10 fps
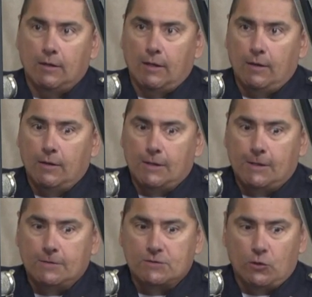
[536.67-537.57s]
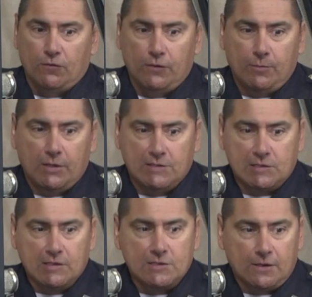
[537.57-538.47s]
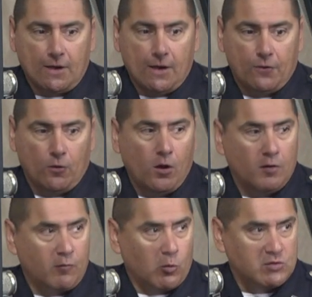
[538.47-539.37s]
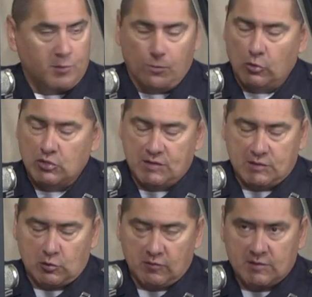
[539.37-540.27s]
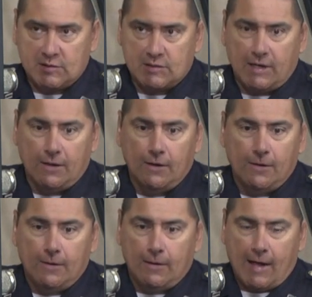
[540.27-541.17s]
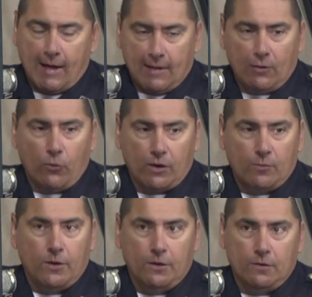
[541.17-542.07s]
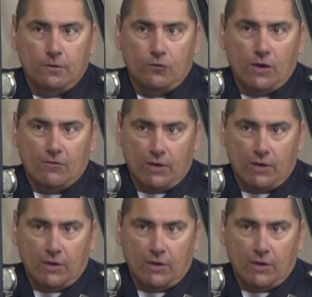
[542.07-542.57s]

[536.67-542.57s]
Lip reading: And so if anybody's listening on the law enforcement emergency services side, highly recommend if you have an